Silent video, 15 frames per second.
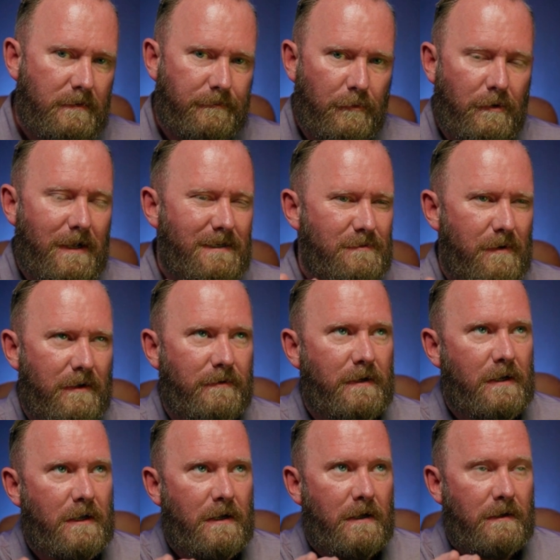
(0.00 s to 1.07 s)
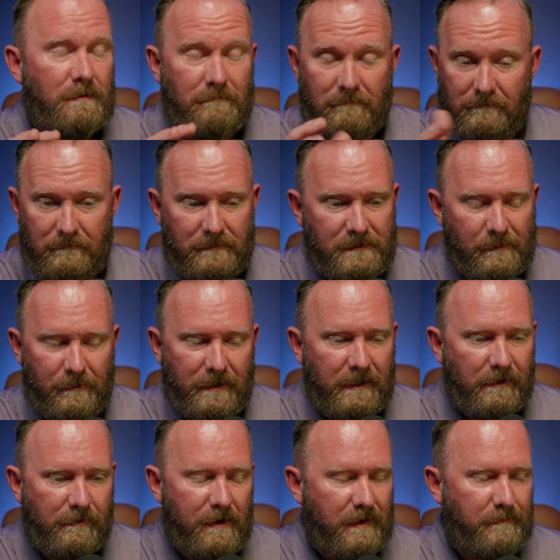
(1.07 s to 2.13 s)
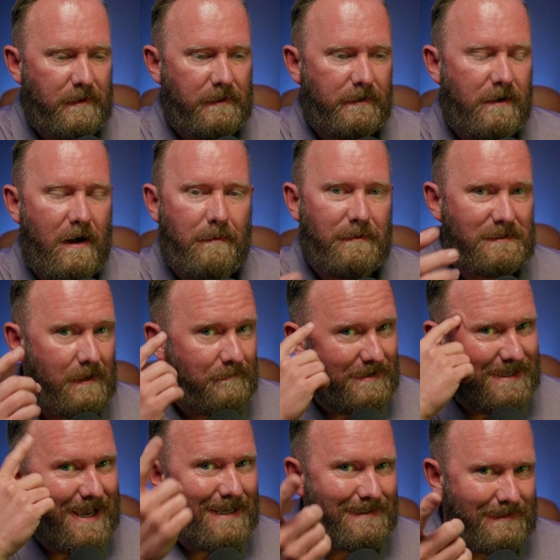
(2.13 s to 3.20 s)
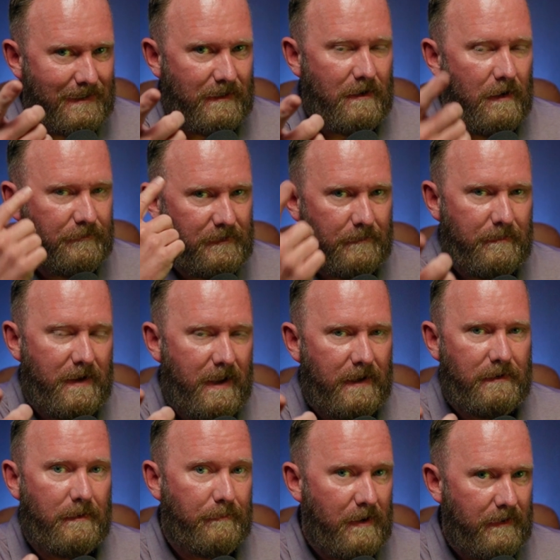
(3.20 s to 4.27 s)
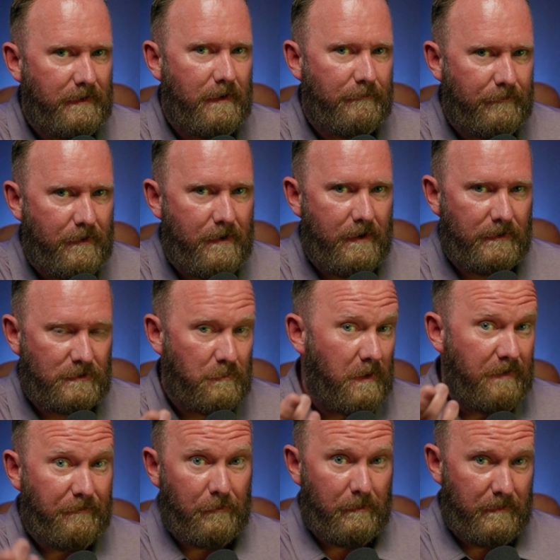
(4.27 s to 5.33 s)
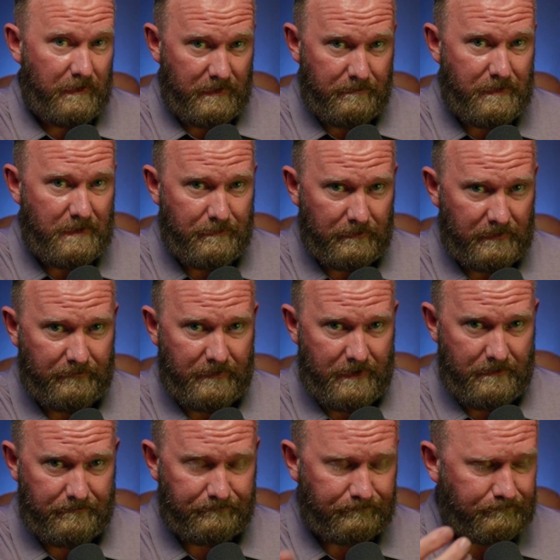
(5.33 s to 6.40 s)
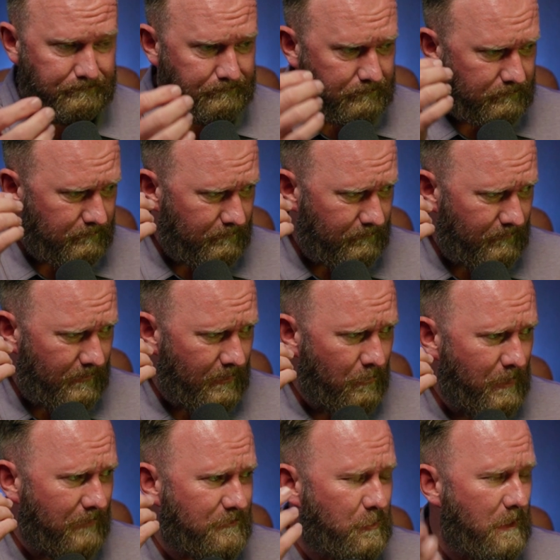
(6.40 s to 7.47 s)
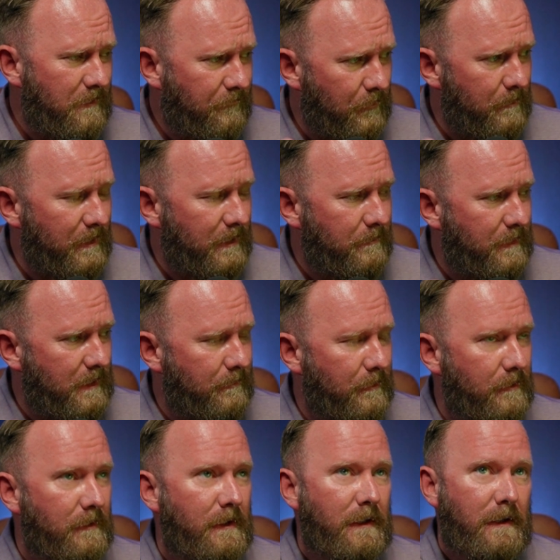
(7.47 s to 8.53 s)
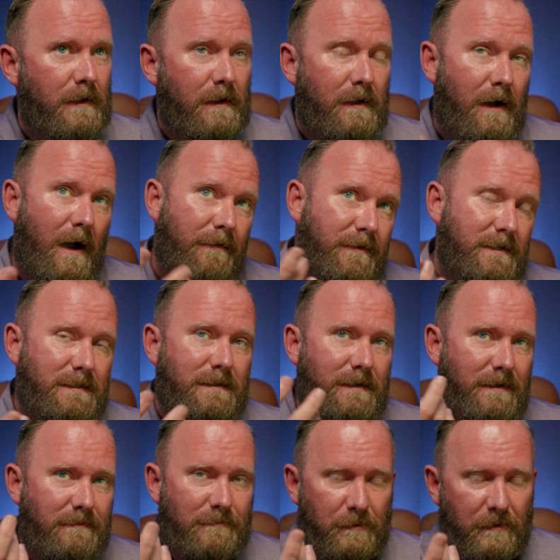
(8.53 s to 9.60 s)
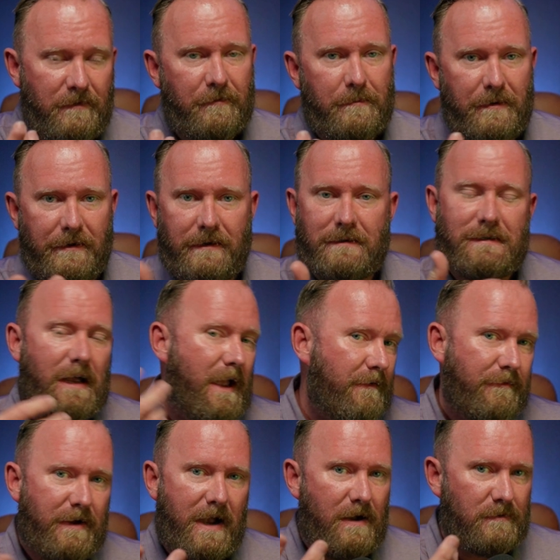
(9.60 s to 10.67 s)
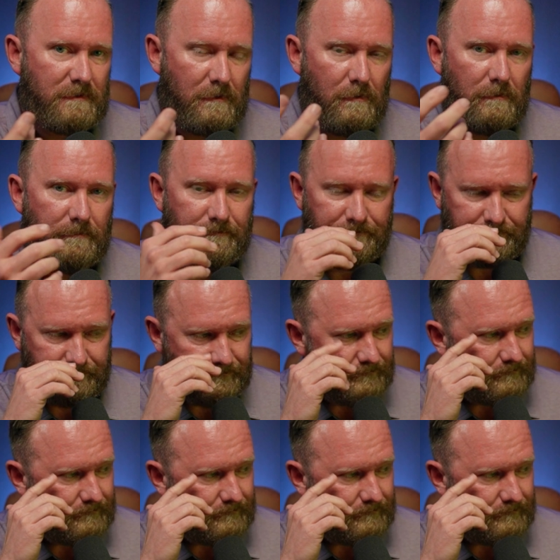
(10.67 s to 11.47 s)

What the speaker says: Florida has around, someone can correct me in the comments, I'm guessing off the top of my head, and I'm probably not far, 24 million people live here. We have 24 million people. Obviously, 24 million is every household.